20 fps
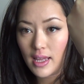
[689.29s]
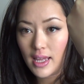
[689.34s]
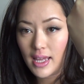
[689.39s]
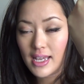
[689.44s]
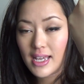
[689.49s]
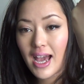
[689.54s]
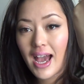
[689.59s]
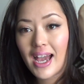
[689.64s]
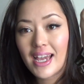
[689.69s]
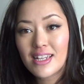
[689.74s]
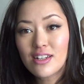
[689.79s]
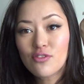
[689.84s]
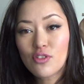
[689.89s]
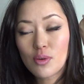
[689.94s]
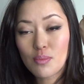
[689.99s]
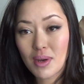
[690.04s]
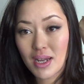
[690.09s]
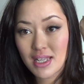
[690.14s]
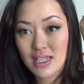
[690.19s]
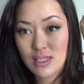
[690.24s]
it kind of
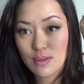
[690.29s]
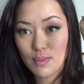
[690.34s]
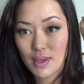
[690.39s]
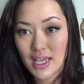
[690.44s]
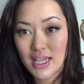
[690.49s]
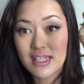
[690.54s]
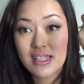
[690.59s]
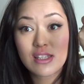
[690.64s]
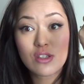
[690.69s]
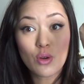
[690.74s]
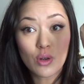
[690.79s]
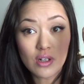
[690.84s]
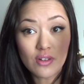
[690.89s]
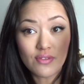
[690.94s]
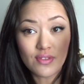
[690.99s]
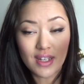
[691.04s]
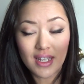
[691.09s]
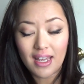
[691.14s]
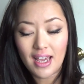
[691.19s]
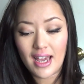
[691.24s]
reminds me, it's sort
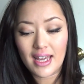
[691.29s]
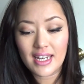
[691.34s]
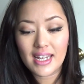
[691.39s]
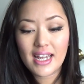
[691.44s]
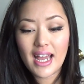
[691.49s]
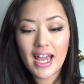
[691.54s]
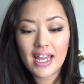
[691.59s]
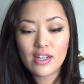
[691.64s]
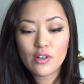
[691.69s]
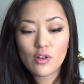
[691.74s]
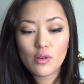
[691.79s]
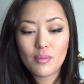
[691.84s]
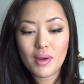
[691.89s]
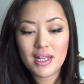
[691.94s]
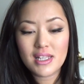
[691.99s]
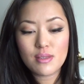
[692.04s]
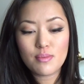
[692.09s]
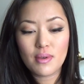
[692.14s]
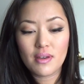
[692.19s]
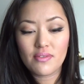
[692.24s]
of neon, it kind of
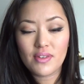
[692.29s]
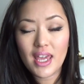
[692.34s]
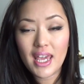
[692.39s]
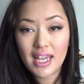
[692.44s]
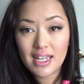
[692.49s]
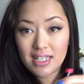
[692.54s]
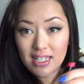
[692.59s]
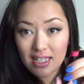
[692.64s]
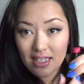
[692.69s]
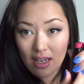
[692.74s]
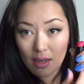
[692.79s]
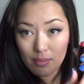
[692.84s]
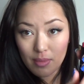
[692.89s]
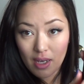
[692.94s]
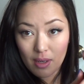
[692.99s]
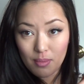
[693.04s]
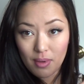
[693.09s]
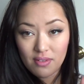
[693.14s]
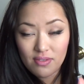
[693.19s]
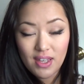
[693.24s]
reminds me of Candy Yum
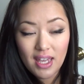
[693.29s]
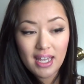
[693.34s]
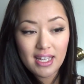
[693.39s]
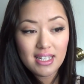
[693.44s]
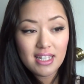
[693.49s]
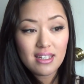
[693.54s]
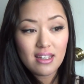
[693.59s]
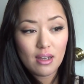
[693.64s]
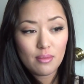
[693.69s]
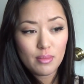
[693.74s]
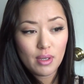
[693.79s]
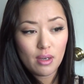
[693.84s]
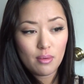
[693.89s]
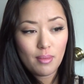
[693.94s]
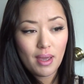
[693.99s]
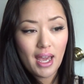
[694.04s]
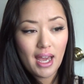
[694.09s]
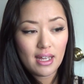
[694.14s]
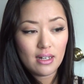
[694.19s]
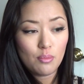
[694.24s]
Yum if Candy Yum
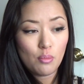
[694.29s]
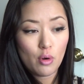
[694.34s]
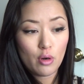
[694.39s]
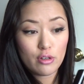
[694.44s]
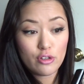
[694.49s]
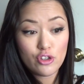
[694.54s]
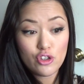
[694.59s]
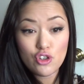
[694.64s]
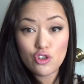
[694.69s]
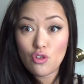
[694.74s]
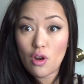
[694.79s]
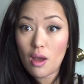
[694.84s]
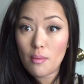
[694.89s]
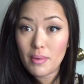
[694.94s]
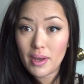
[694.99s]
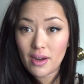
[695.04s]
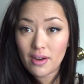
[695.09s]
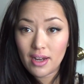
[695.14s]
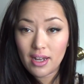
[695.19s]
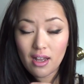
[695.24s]
Yum had more
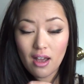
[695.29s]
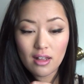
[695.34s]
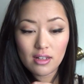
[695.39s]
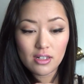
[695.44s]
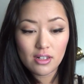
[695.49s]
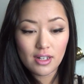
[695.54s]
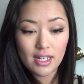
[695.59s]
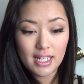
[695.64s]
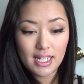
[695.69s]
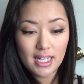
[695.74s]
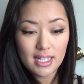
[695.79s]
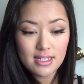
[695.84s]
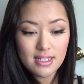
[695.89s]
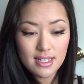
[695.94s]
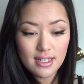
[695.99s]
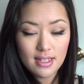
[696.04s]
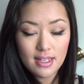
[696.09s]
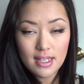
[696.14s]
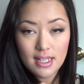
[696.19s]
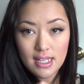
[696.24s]
strawberry color in it.
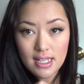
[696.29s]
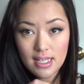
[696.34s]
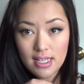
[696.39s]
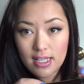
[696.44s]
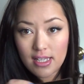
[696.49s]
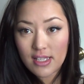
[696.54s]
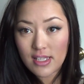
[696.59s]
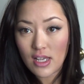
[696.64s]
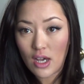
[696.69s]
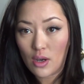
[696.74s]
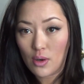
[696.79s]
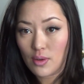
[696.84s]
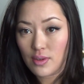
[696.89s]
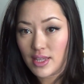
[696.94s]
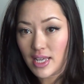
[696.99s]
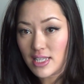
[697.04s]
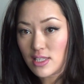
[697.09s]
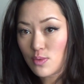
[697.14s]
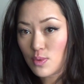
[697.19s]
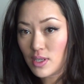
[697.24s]
So
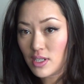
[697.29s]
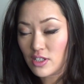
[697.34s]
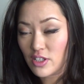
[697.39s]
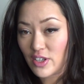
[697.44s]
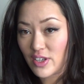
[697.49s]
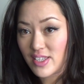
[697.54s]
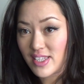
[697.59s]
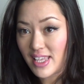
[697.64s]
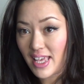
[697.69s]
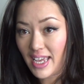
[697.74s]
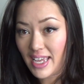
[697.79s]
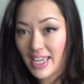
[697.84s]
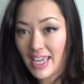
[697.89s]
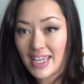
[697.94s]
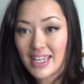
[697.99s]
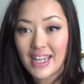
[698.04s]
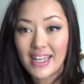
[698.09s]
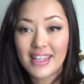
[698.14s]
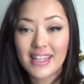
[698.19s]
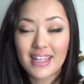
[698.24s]
that's what it looks like,
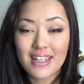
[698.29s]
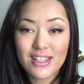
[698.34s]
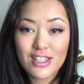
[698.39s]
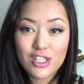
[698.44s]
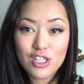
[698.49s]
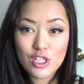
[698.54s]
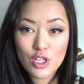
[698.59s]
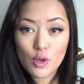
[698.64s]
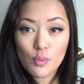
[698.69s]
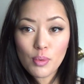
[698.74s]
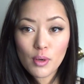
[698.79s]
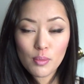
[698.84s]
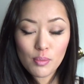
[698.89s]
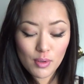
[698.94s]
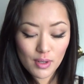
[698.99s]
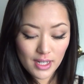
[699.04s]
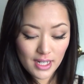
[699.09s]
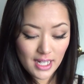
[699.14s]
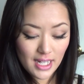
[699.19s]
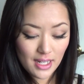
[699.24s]
and I think it's super
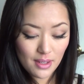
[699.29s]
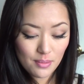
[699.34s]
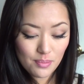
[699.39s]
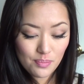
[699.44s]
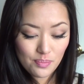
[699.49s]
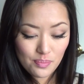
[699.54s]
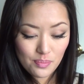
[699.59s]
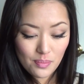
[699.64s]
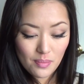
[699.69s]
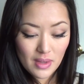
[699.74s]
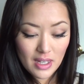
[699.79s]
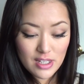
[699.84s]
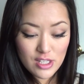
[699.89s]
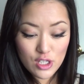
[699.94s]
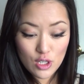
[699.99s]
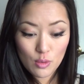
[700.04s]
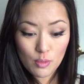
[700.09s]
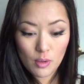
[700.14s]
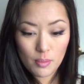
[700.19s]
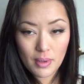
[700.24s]
pretty,
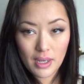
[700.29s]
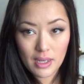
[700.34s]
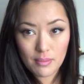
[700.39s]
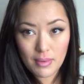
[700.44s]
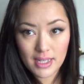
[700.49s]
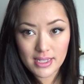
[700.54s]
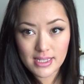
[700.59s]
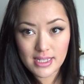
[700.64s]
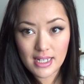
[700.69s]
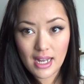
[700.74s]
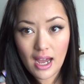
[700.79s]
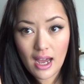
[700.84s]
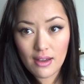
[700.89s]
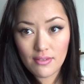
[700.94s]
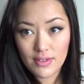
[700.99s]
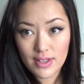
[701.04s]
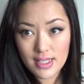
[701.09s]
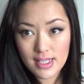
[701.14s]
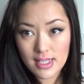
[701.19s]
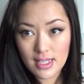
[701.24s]
super pigmented.
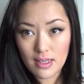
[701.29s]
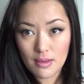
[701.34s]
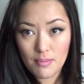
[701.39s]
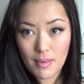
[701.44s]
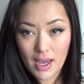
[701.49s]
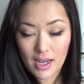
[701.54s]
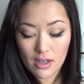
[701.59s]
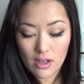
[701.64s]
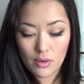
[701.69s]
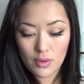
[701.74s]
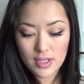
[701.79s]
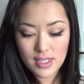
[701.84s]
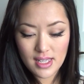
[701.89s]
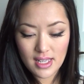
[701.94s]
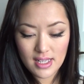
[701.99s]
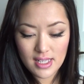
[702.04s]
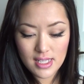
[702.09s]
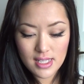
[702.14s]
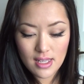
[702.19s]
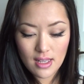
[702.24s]
Obviously MAC always
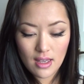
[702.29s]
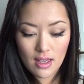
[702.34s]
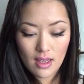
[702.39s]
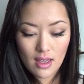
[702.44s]
is,